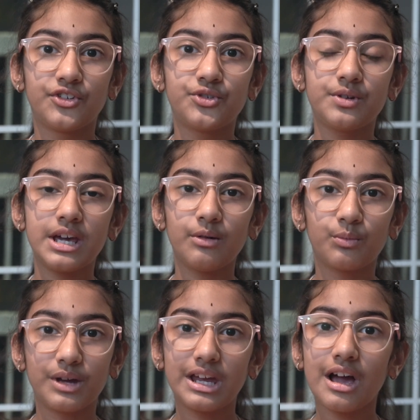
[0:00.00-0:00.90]
Today
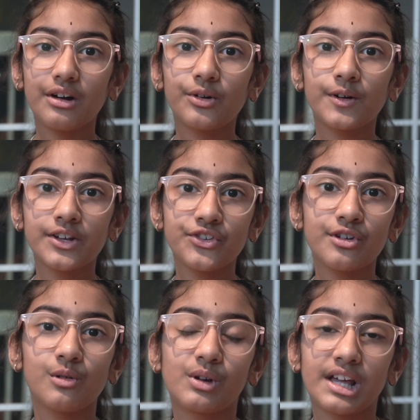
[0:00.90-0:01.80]
we are going to
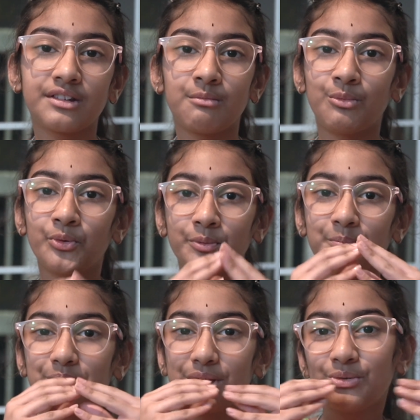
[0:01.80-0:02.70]
look at the most
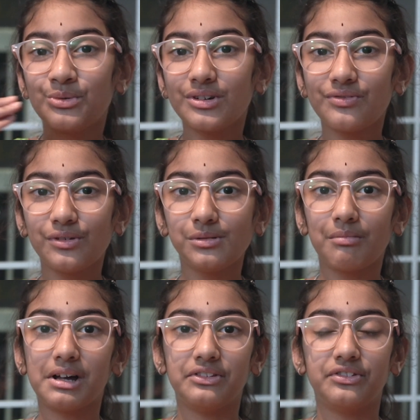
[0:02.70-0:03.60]
beautiful
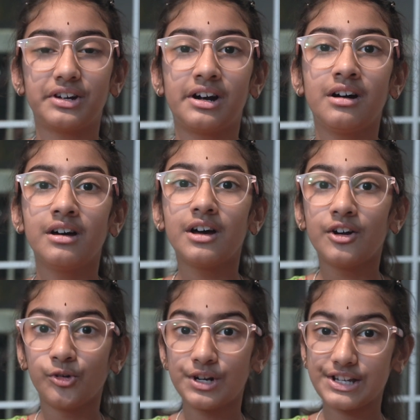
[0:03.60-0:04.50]
mantra
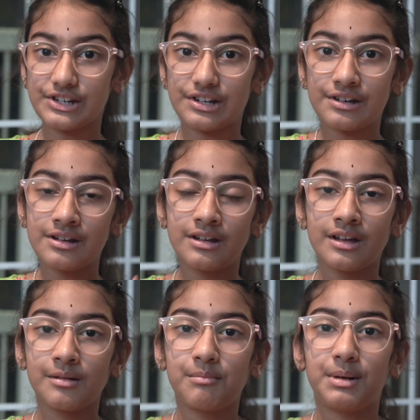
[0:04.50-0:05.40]
written
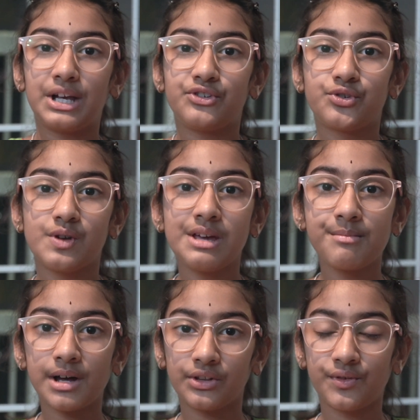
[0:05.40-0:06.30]
by Sri
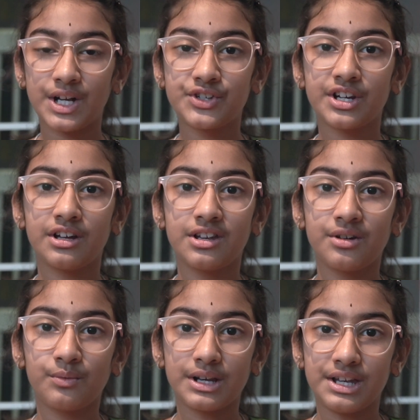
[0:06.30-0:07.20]

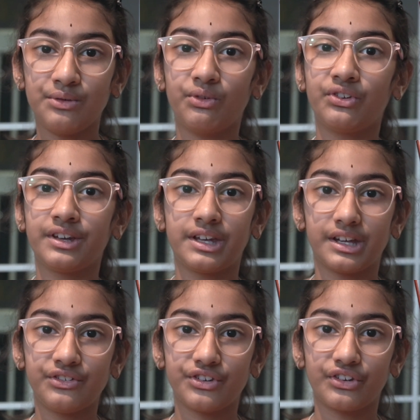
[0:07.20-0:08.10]
Madhvacharya when he was a
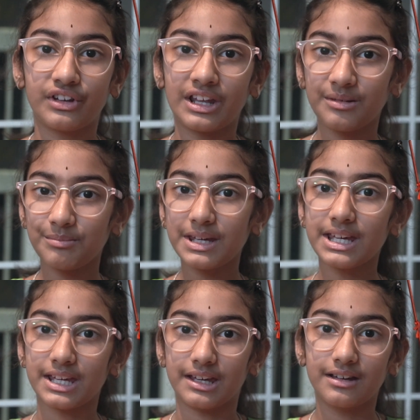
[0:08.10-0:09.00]
kid just like
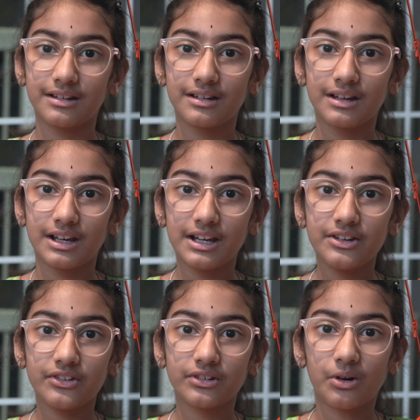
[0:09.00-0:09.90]
me. It
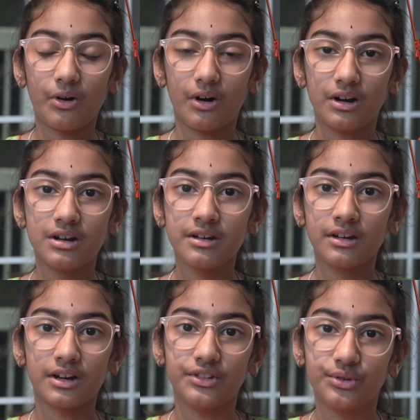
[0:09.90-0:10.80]
is called
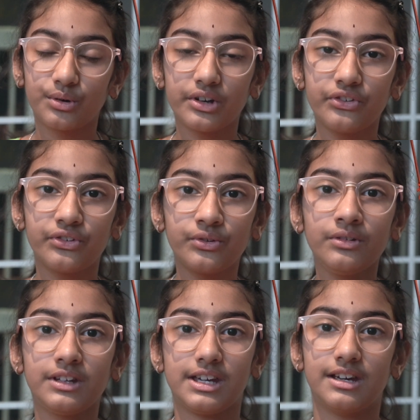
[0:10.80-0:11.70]
Kanduka
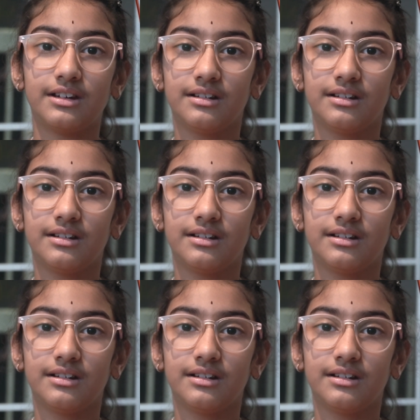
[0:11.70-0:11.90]
Stuti.